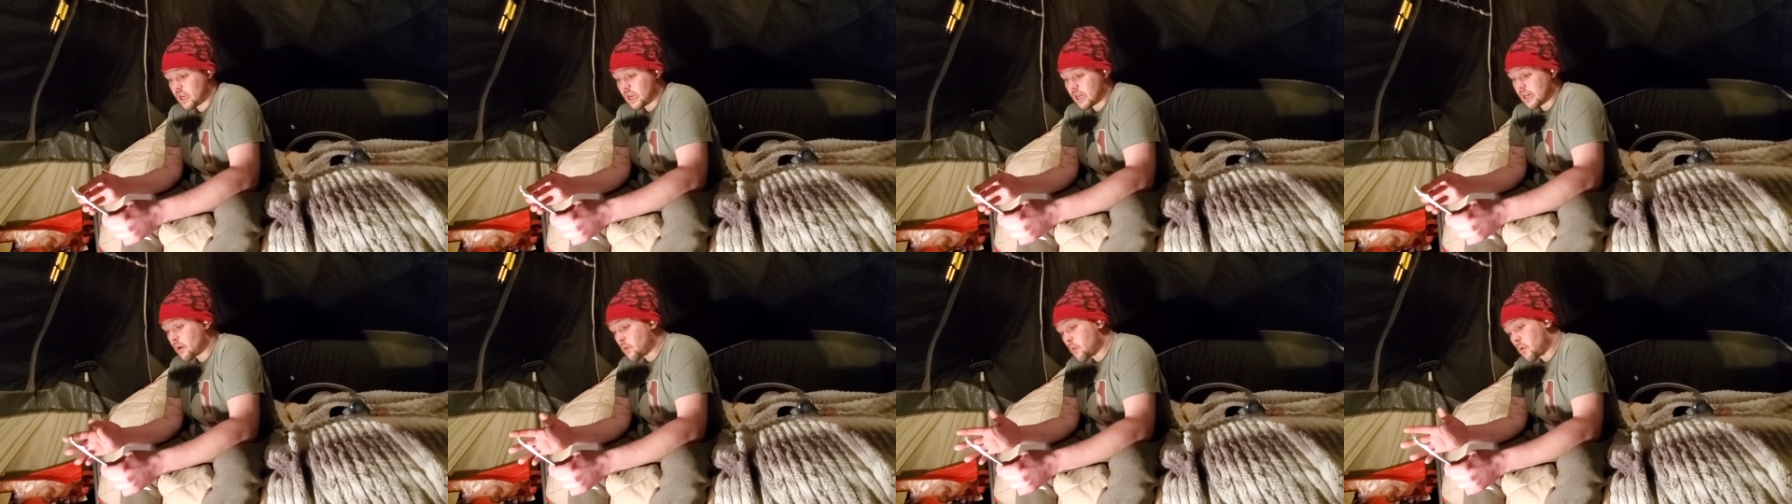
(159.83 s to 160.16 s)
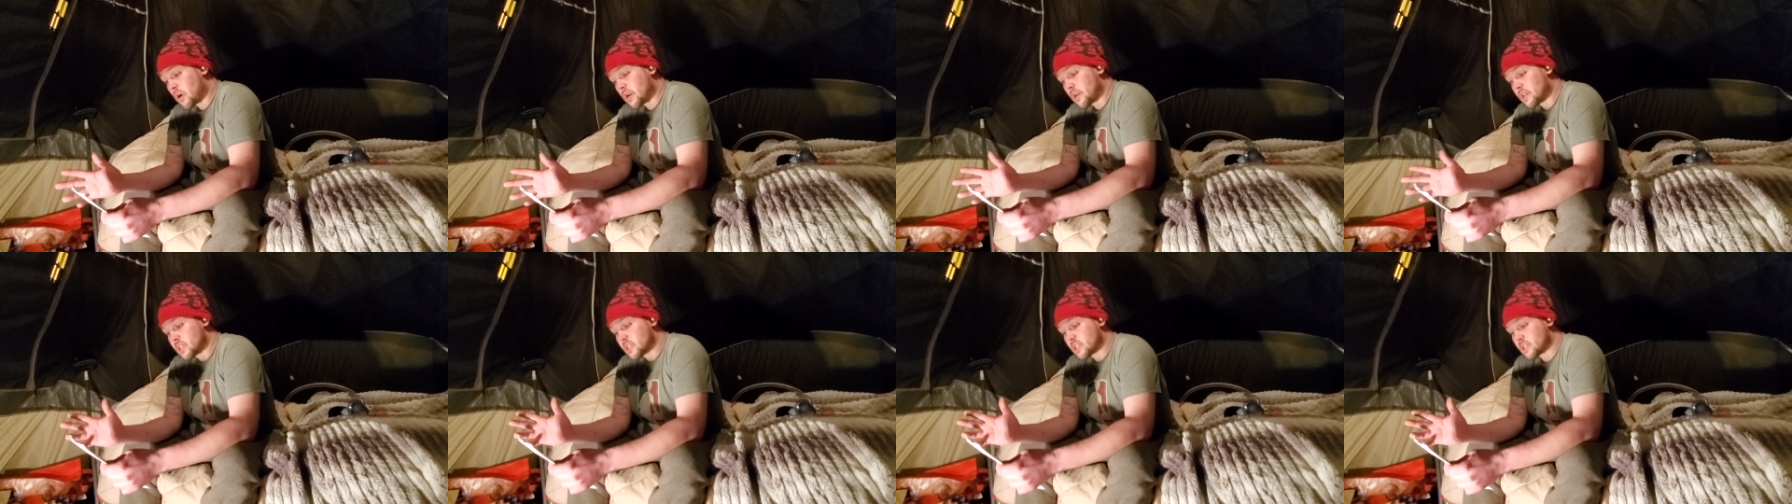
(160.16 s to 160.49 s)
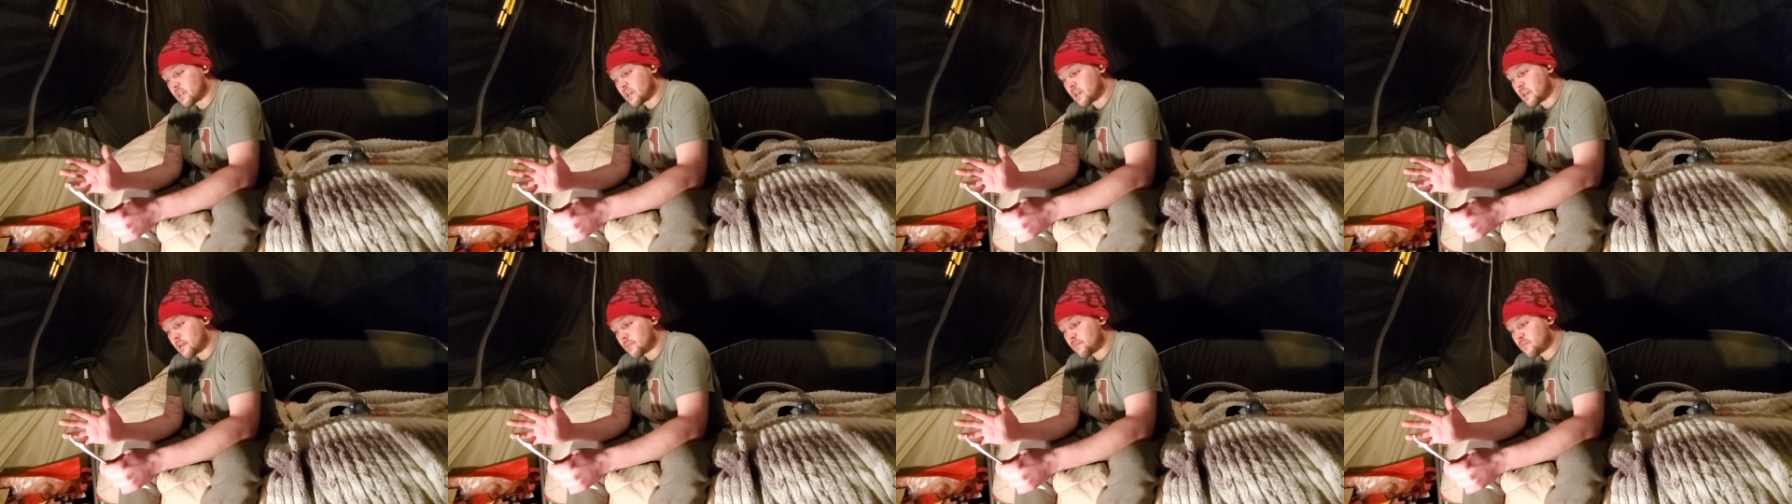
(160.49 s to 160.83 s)
kind of wanted
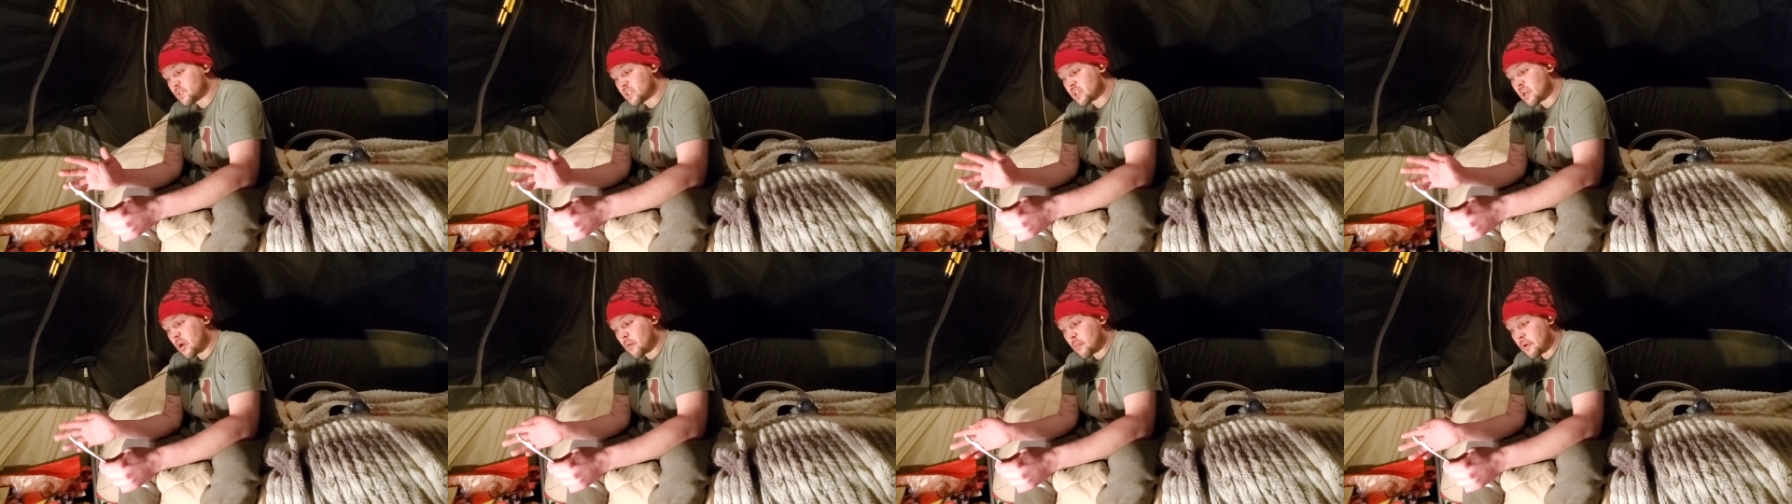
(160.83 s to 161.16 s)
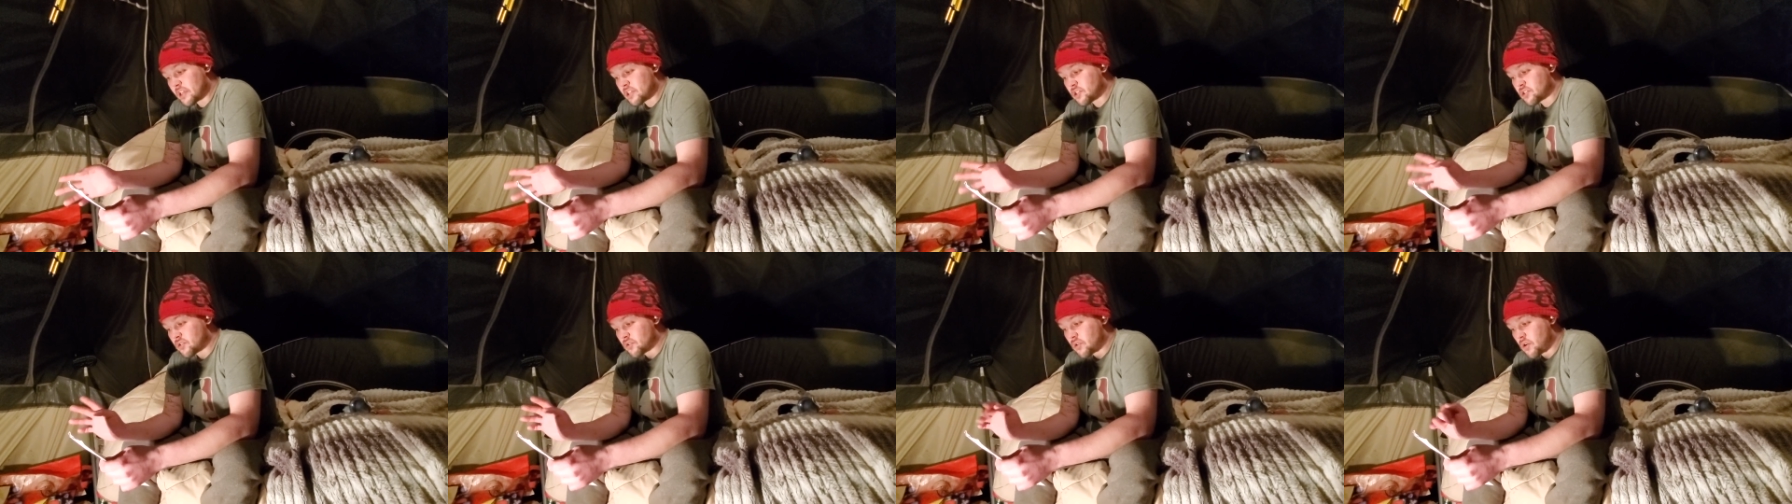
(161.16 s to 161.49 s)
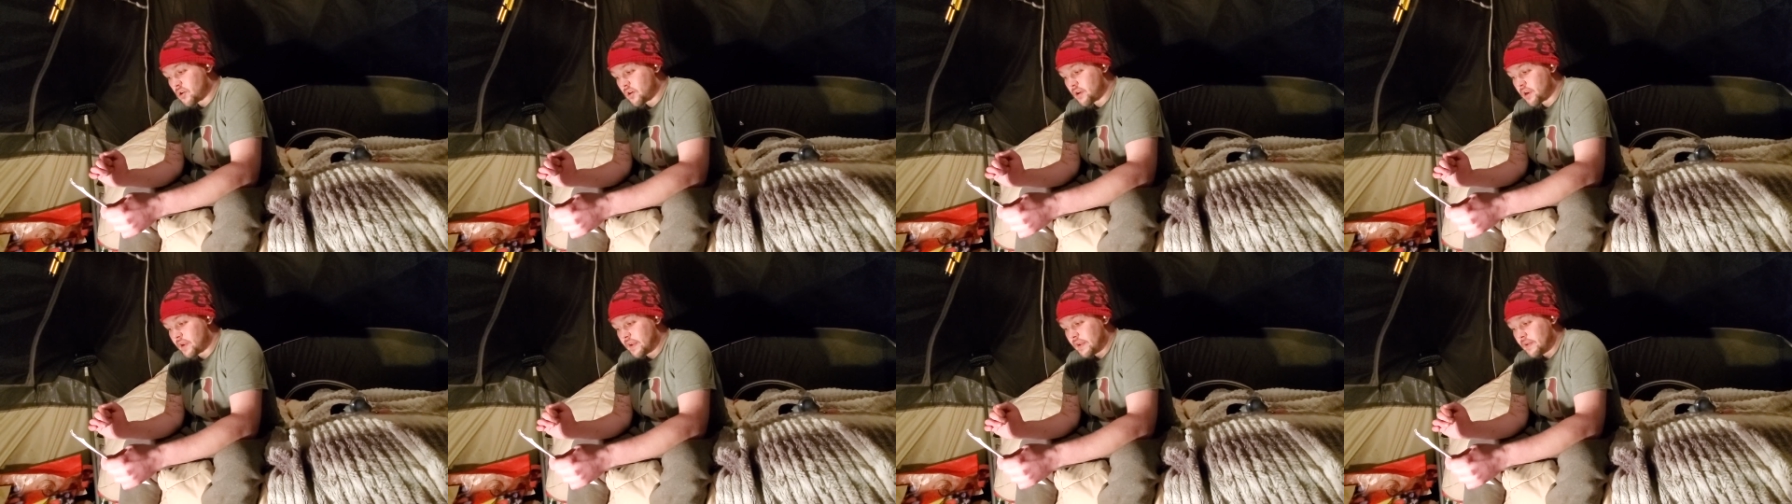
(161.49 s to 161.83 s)
to tell my
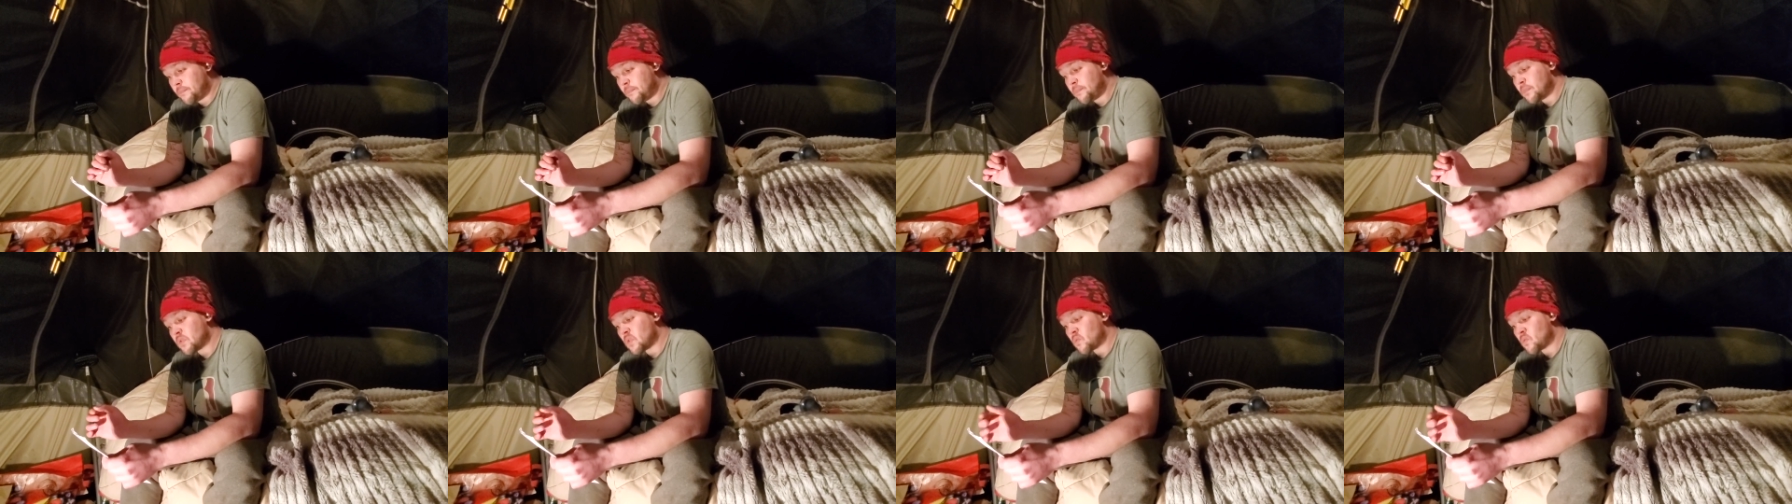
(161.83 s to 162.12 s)
story,